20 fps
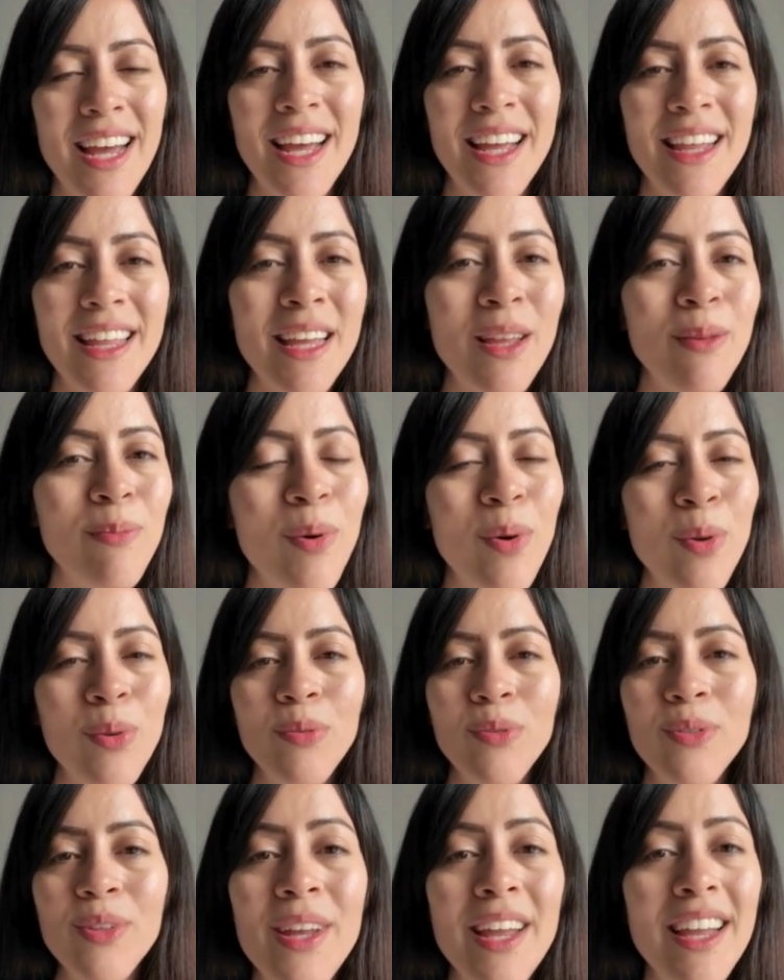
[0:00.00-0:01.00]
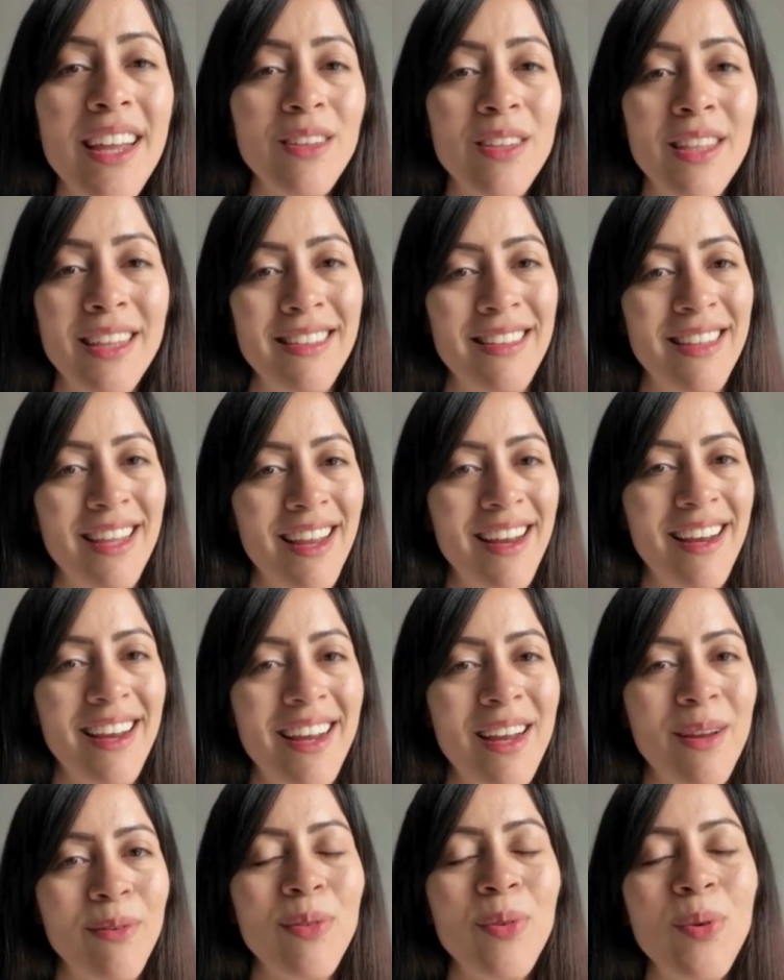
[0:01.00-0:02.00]
Need proof? Jessica,
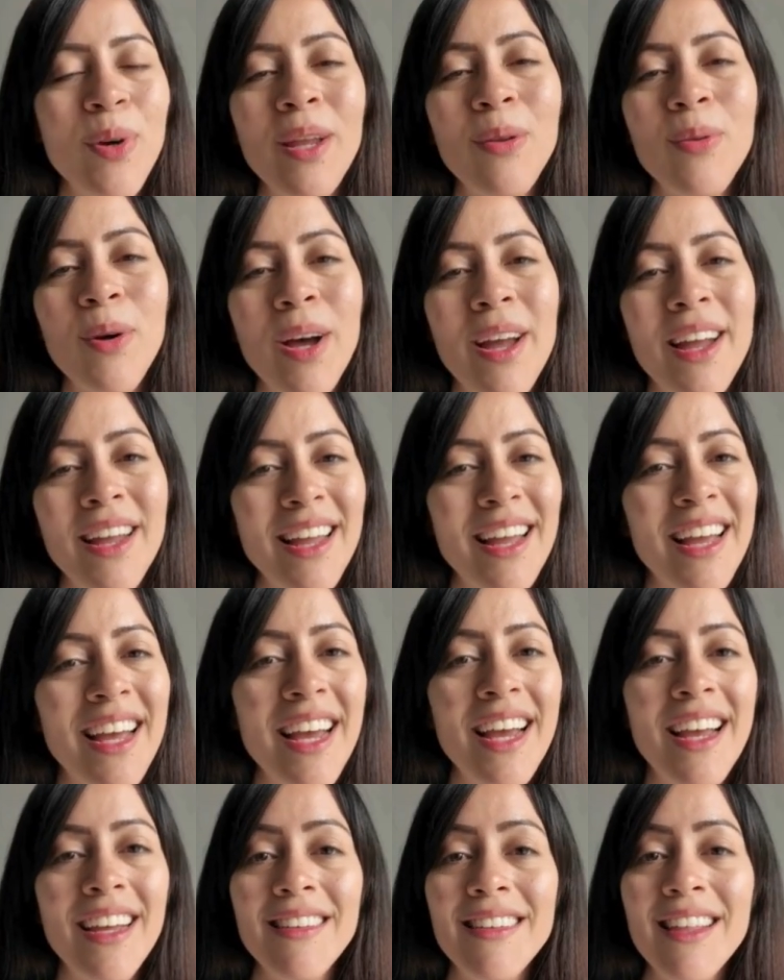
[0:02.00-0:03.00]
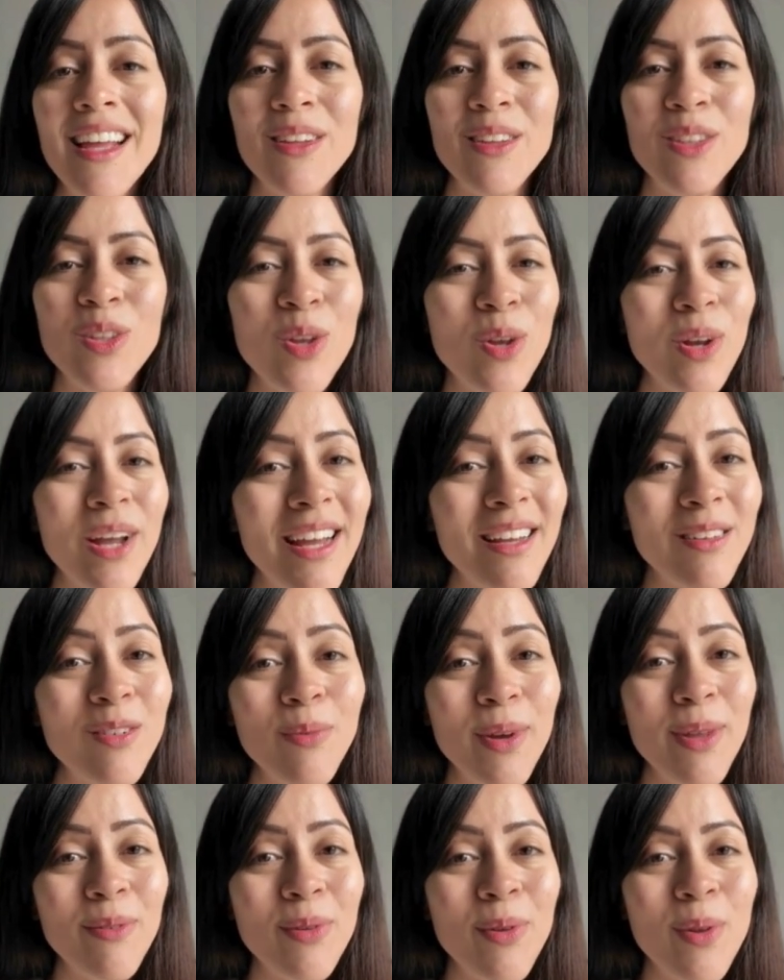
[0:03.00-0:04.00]
41, said her toenails
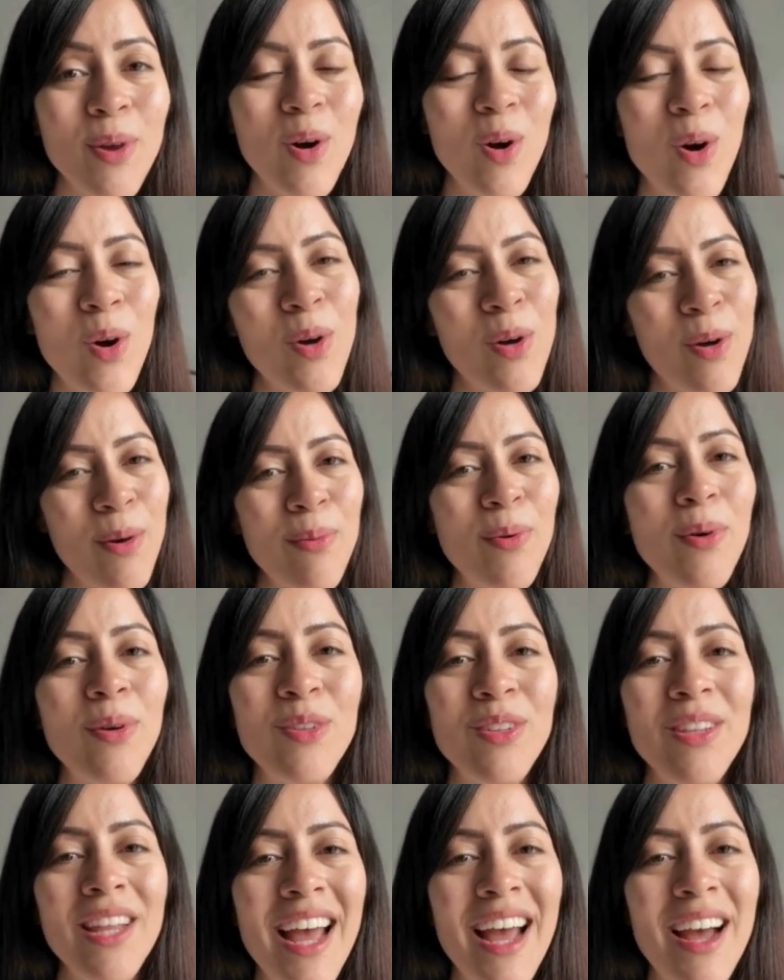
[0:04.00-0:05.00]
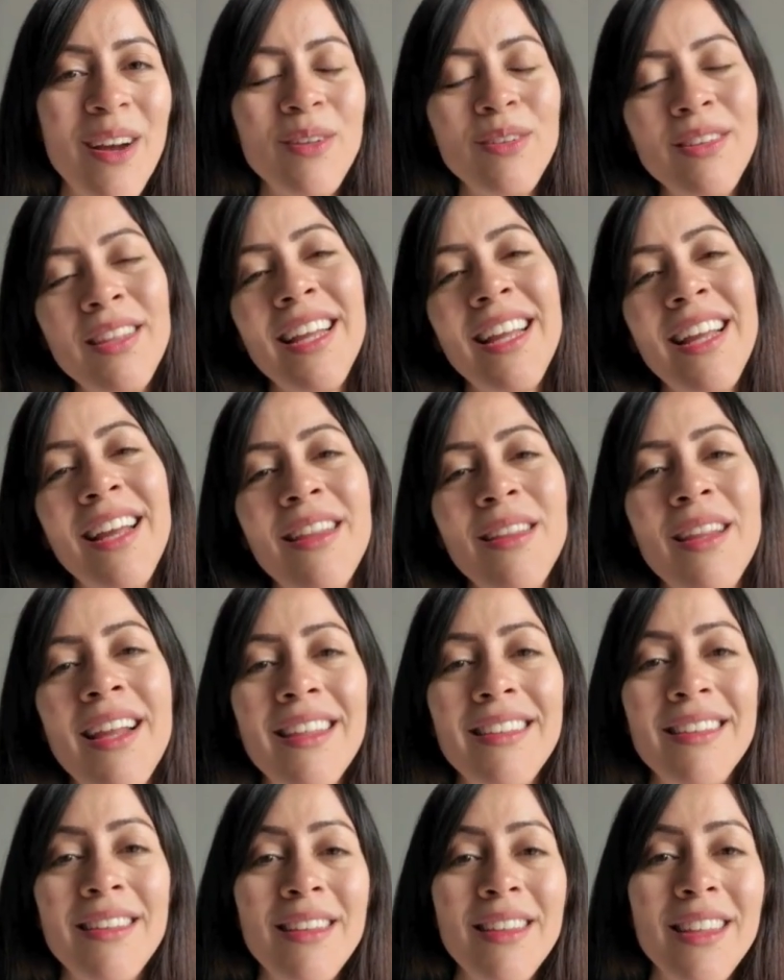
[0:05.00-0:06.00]
went from horrible to healthy in
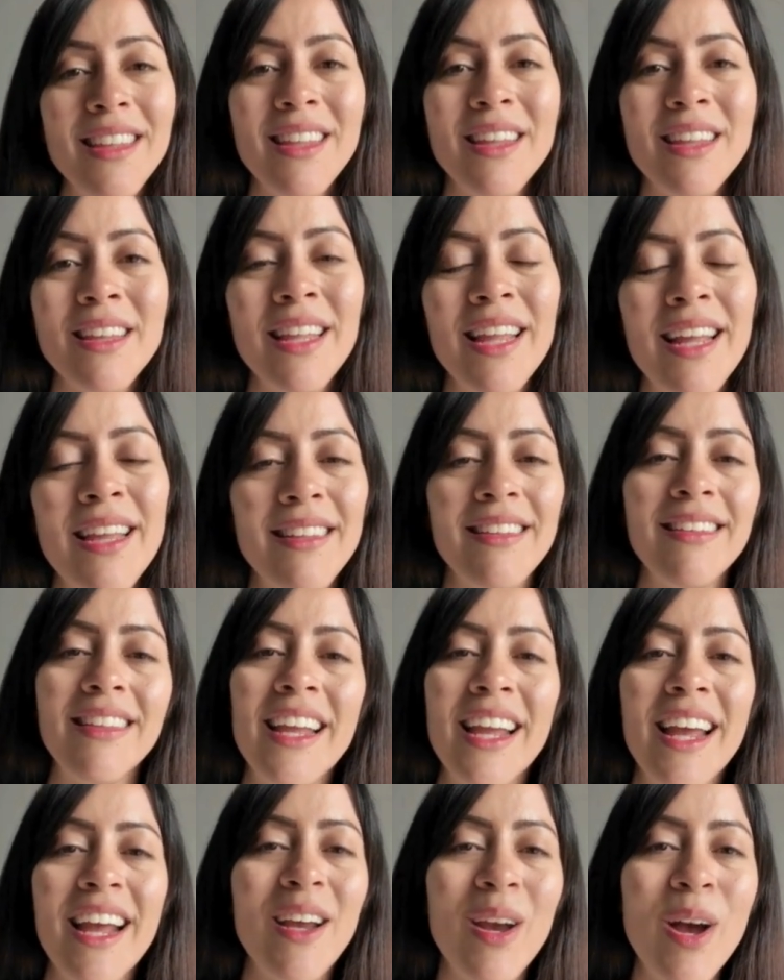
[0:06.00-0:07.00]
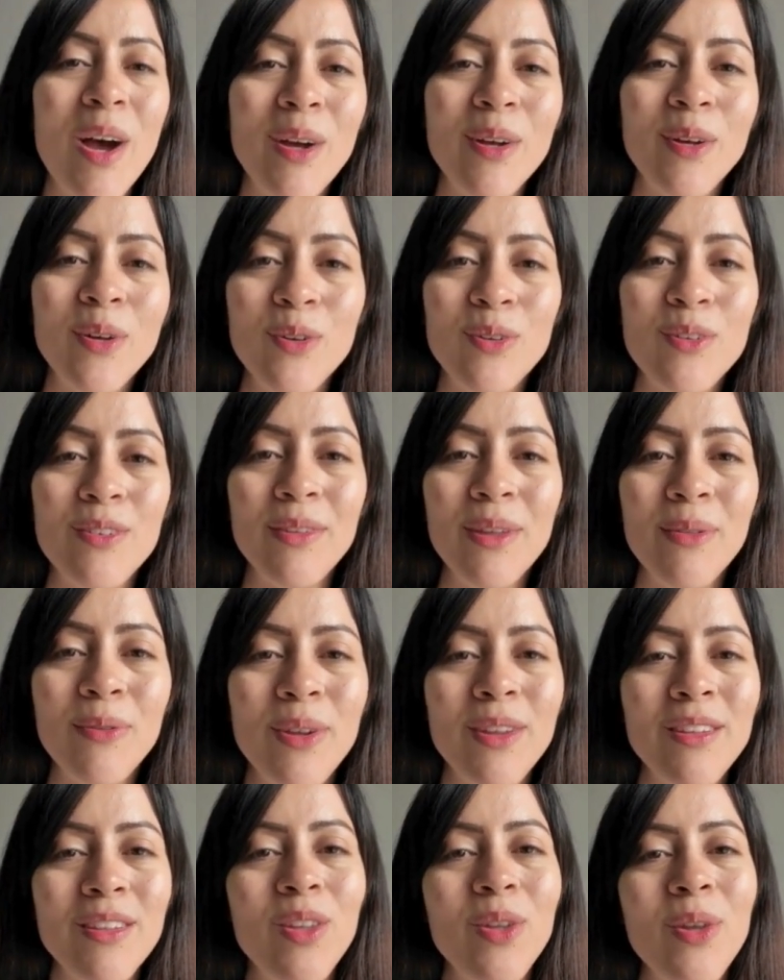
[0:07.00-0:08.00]
less than 30 days. Carlos,
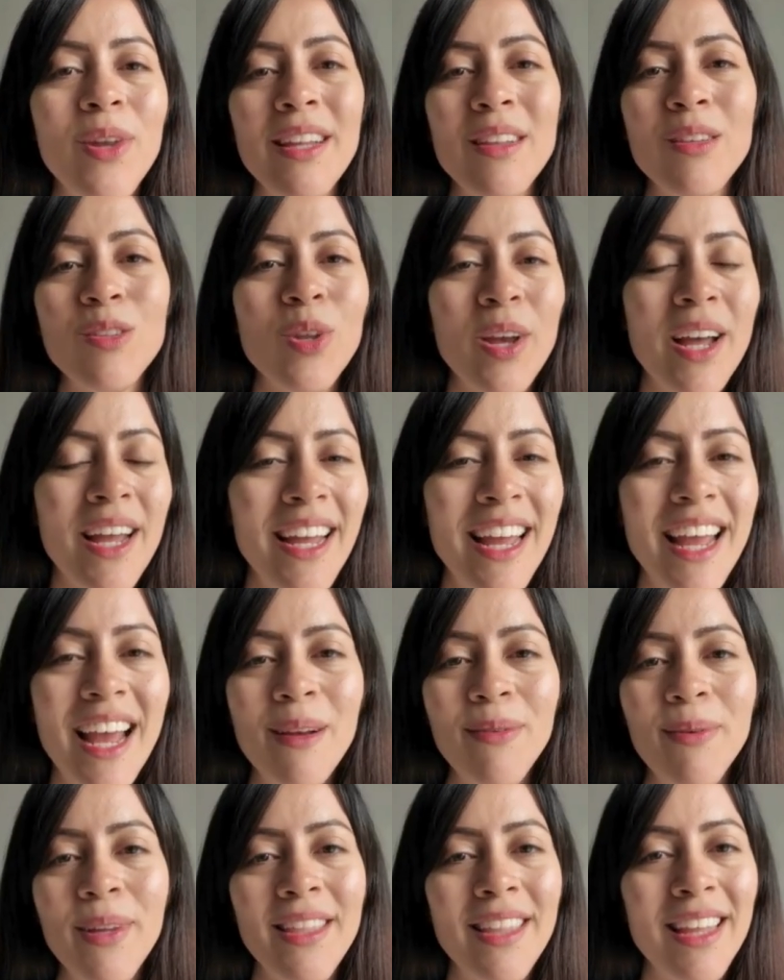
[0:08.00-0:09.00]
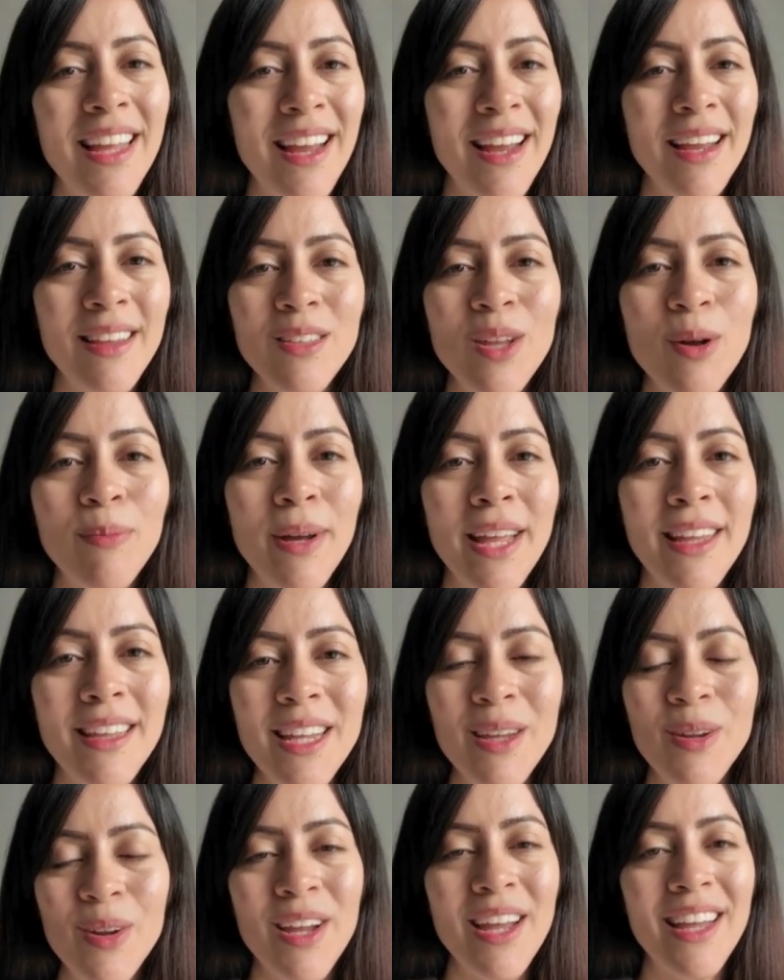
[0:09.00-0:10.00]
52, had tried everything until
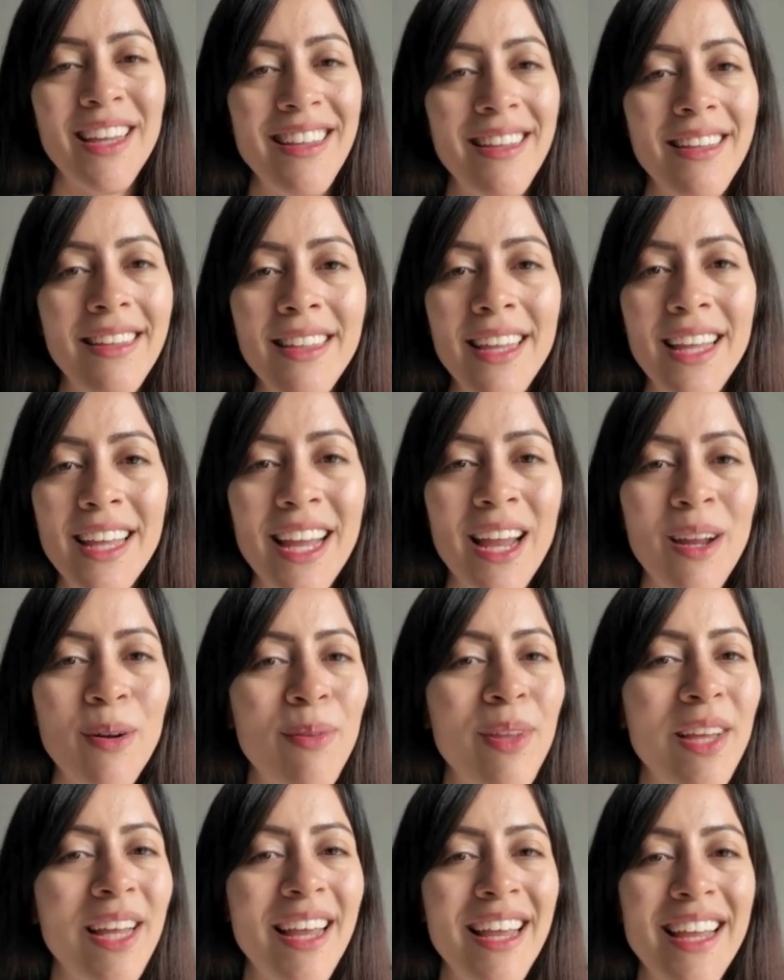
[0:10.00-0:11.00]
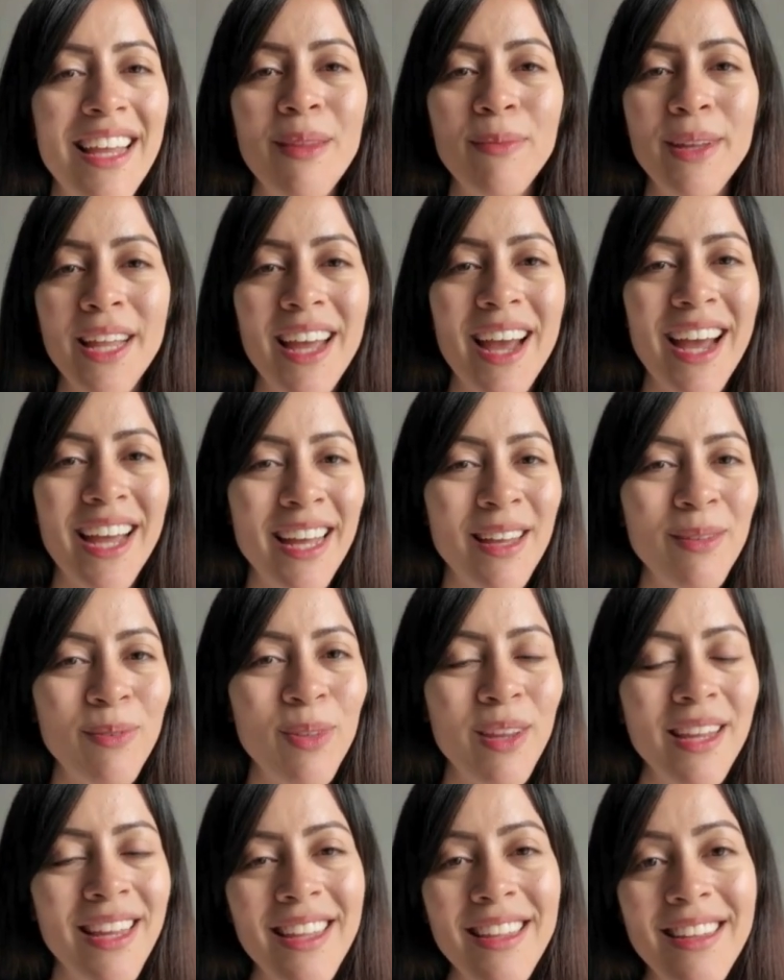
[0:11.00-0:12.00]
MetaNail cleared the thick yellow nail he'd been hiding for
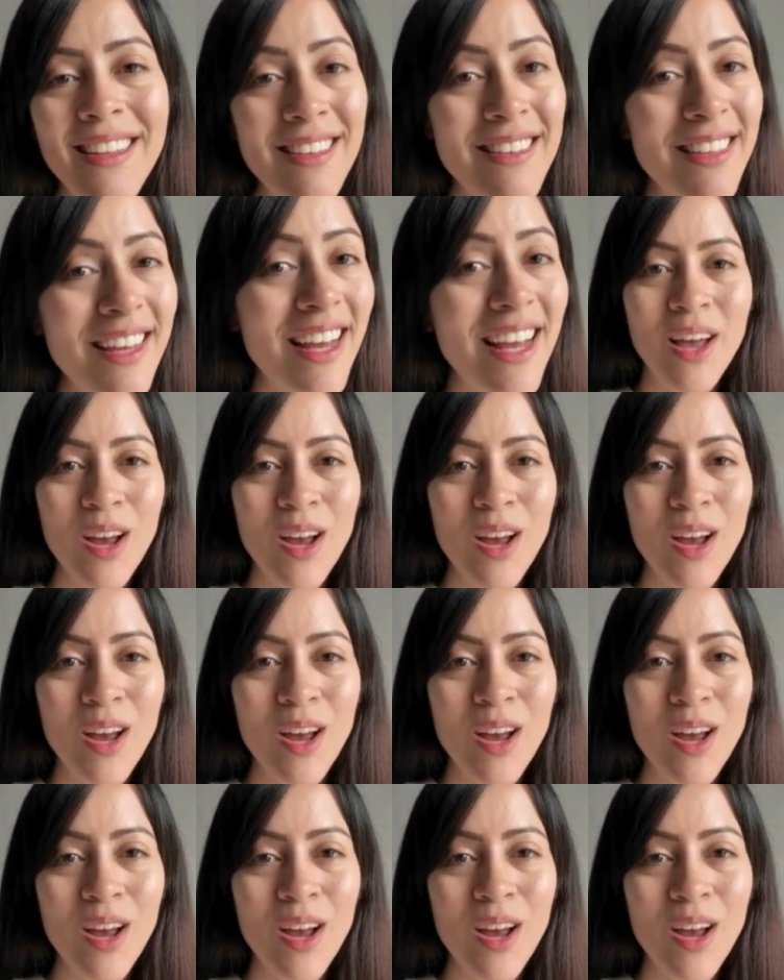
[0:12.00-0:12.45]
years.